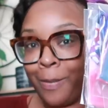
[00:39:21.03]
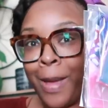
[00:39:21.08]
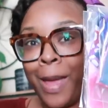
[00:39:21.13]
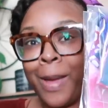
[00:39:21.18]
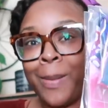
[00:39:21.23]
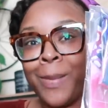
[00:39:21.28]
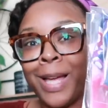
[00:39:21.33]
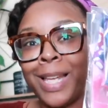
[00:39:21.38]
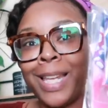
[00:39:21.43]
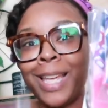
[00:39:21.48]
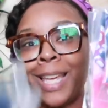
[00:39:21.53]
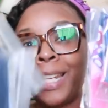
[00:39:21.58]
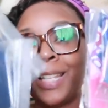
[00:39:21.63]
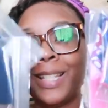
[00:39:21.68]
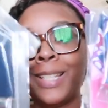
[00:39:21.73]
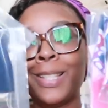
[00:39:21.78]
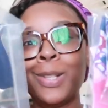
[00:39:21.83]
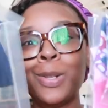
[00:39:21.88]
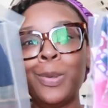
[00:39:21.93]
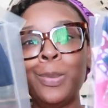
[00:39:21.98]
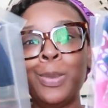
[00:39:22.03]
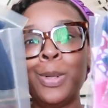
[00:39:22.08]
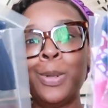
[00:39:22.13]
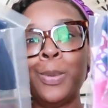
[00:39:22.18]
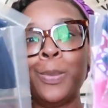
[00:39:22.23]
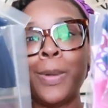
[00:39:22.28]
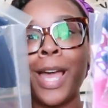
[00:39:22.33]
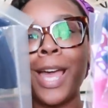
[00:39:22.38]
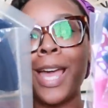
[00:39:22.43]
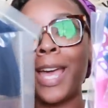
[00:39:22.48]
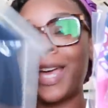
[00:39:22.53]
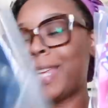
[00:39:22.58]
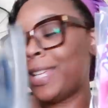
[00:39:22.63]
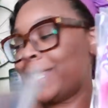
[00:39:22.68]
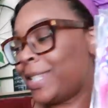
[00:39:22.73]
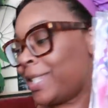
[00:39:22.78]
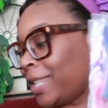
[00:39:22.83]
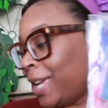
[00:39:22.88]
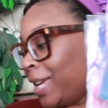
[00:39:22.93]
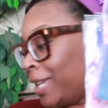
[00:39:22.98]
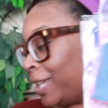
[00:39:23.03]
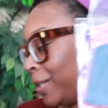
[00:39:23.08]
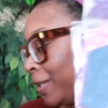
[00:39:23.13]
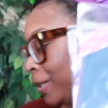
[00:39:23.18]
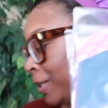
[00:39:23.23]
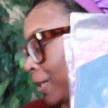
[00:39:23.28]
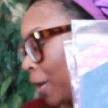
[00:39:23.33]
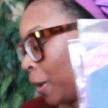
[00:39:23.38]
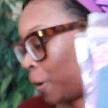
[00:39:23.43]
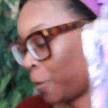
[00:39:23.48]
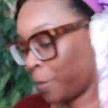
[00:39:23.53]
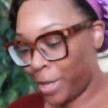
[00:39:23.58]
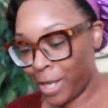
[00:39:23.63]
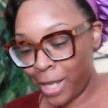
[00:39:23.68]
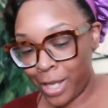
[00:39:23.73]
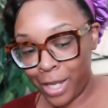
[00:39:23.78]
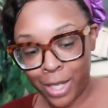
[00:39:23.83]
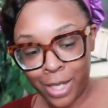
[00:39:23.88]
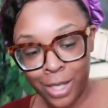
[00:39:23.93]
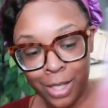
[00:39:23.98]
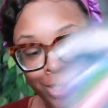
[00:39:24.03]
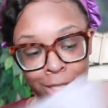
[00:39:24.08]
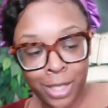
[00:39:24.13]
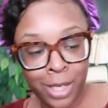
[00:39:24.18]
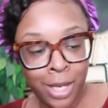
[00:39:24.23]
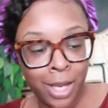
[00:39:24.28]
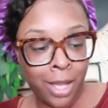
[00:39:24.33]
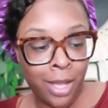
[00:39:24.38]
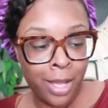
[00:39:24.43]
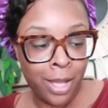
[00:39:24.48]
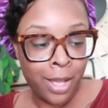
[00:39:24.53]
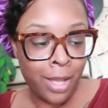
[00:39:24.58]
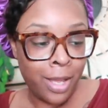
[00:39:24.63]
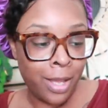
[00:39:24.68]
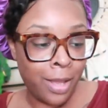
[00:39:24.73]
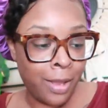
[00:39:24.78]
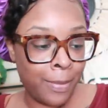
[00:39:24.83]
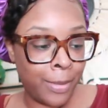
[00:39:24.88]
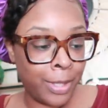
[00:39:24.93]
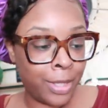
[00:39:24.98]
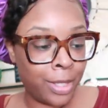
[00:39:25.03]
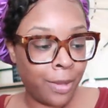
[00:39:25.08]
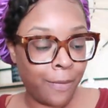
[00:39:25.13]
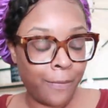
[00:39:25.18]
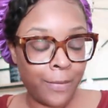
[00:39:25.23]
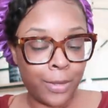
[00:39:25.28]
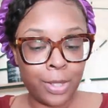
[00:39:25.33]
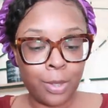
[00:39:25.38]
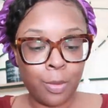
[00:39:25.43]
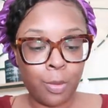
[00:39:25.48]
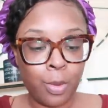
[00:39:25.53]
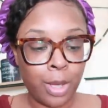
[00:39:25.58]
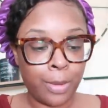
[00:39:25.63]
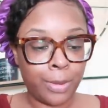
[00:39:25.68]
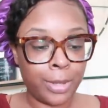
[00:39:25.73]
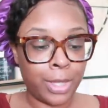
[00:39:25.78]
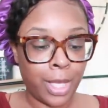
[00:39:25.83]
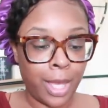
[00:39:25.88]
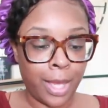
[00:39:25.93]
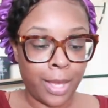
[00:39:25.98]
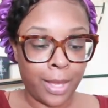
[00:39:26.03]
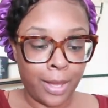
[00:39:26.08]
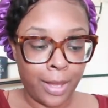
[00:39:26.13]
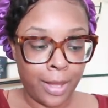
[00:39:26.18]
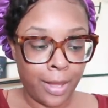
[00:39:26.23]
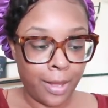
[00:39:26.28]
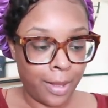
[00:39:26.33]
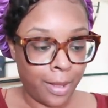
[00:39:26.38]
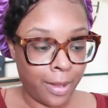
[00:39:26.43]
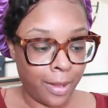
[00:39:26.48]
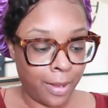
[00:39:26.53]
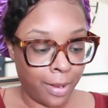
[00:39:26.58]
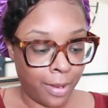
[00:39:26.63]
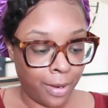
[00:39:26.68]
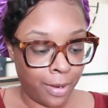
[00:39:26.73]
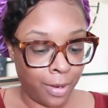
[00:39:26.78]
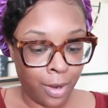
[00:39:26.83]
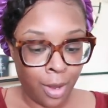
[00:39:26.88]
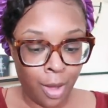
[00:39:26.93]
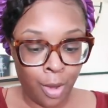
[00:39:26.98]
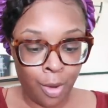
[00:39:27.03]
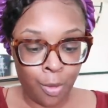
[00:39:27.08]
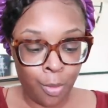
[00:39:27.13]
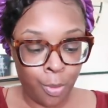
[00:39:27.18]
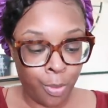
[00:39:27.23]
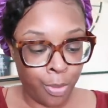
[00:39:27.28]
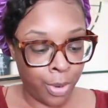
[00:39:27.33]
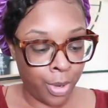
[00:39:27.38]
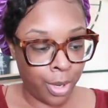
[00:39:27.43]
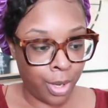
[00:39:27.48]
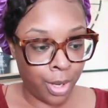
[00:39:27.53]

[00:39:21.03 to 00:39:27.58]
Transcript: made my daddy two blue masks. Thank you so much. Let me see if it's a website. Nope.